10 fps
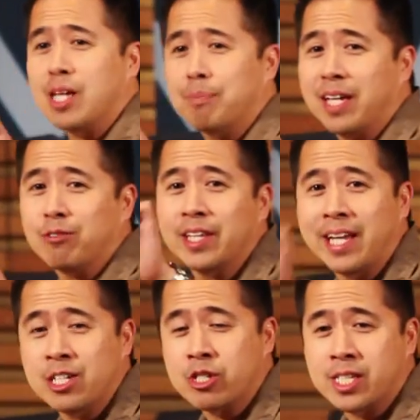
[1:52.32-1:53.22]
something
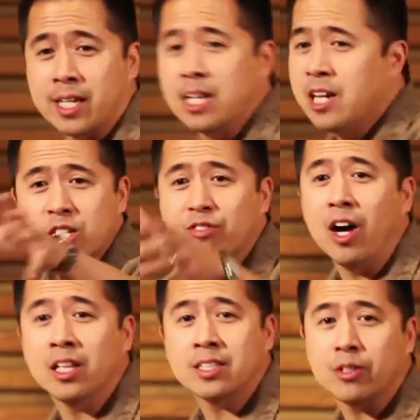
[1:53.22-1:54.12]
really interesting, just
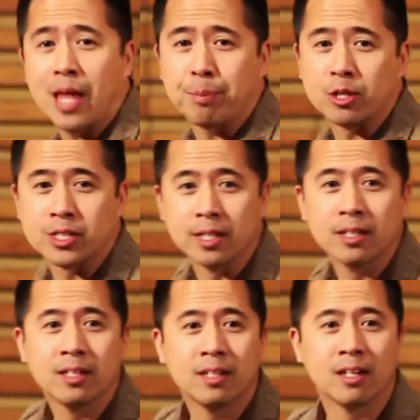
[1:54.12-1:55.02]
volunteer that person.
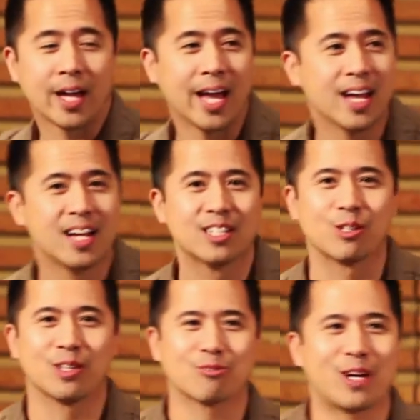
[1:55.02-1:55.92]
Okay?
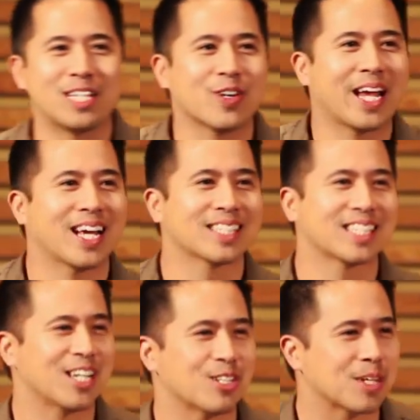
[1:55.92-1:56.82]
So let's raise your hands.
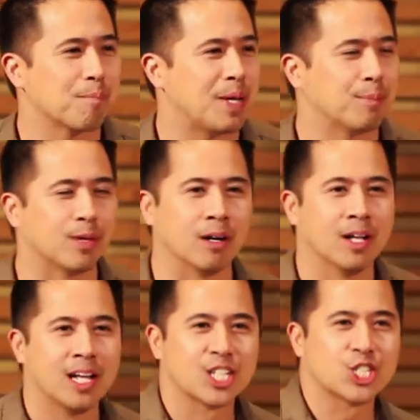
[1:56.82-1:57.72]
Let's hear some
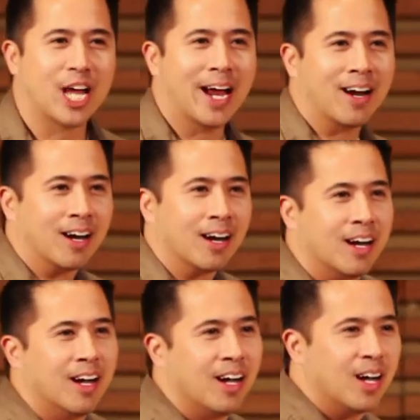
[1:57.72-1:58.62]
people
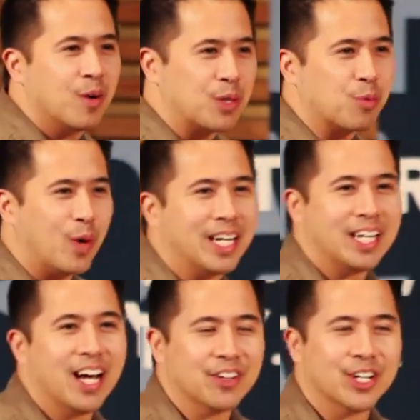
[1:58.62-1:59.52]
share with one
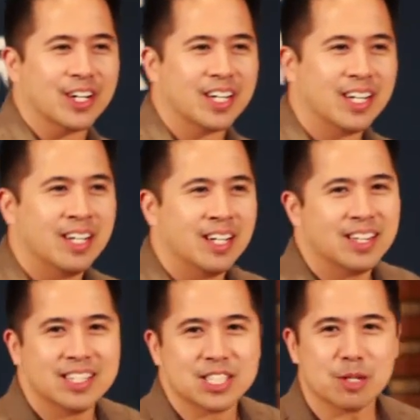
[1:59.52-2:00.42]
another.
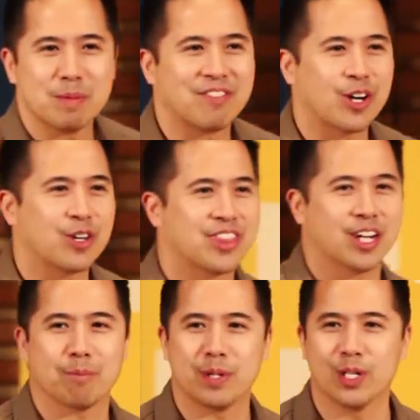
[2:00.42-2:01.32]
This is going to be very
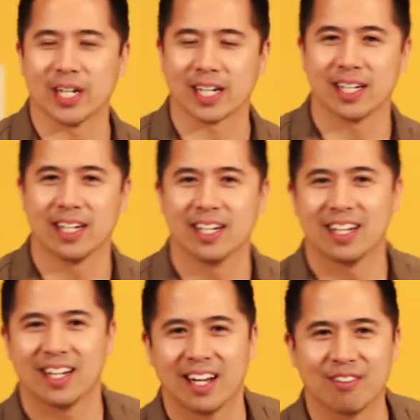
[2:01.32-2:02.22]
therapeutic.
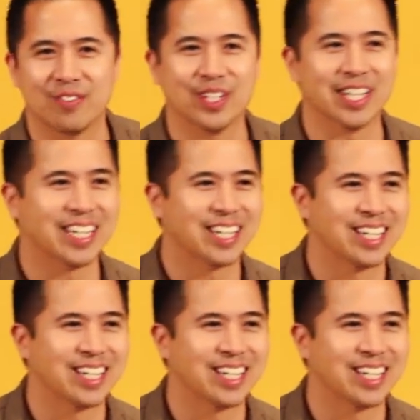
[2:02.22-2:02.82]
I feel it.